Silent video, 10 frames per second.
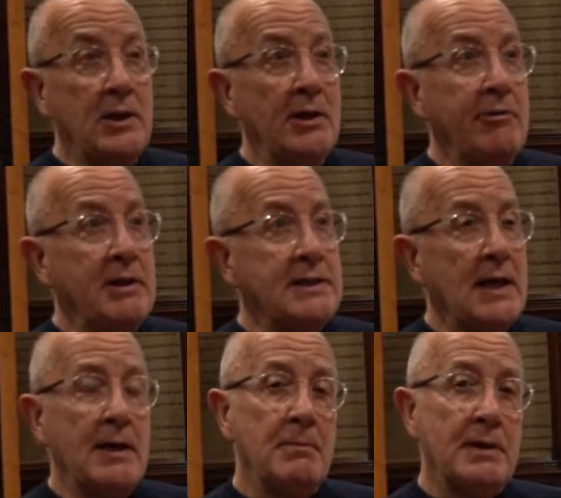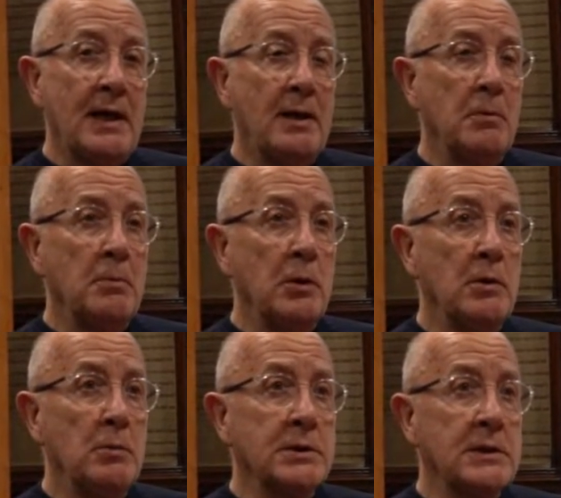early retirement, I
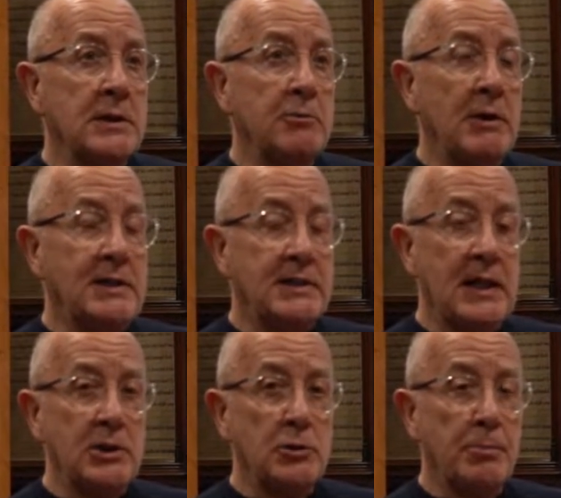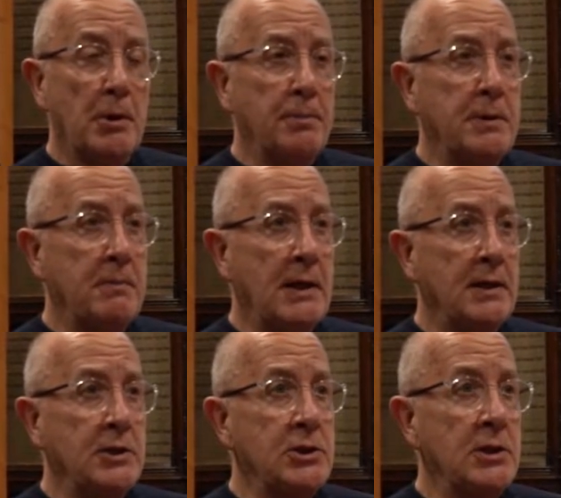was a residential property
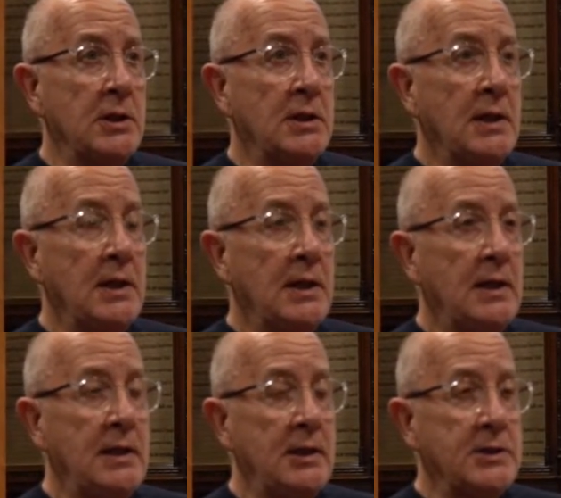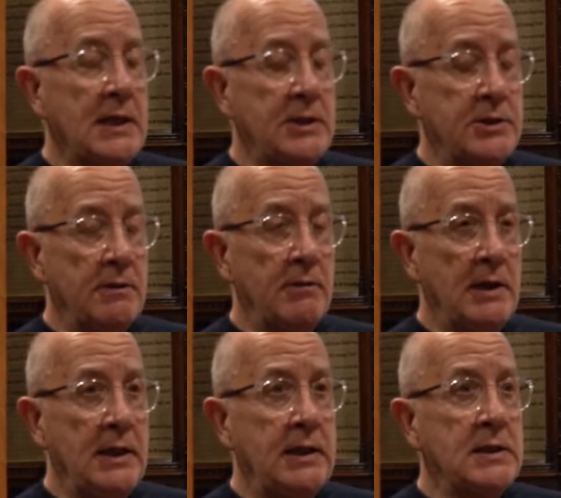manager in the centre of
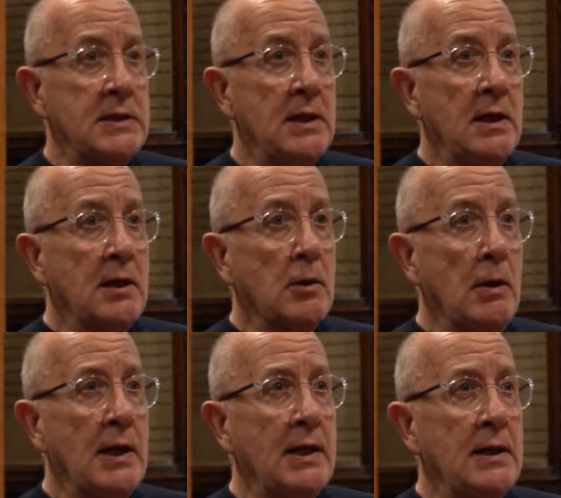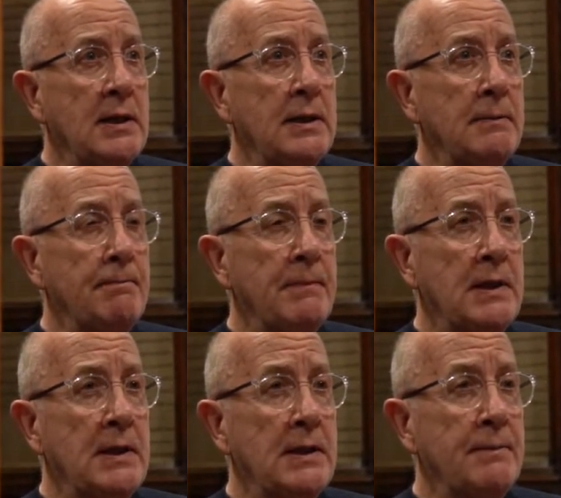Leeds. Quite
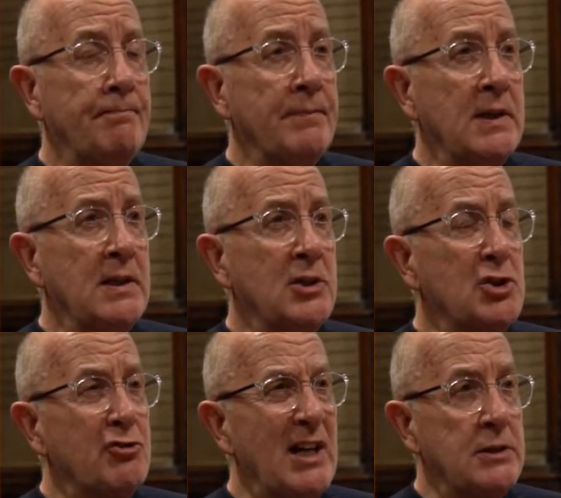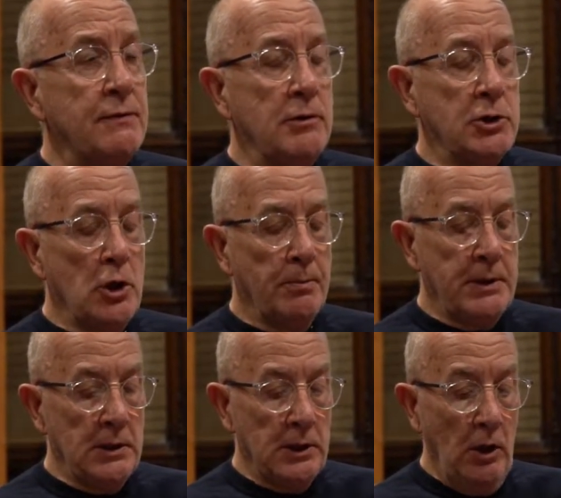a stressful job
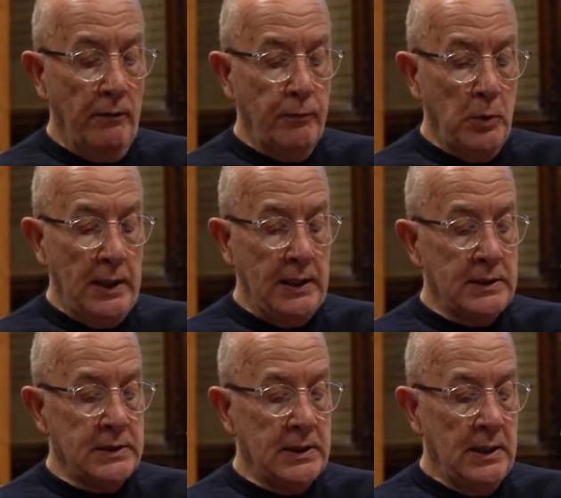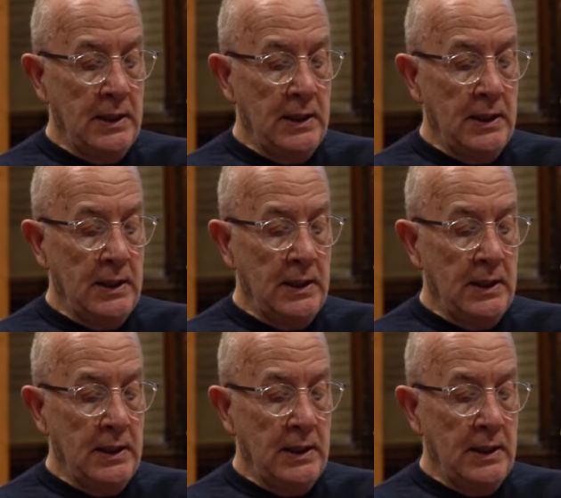in a lot of ways.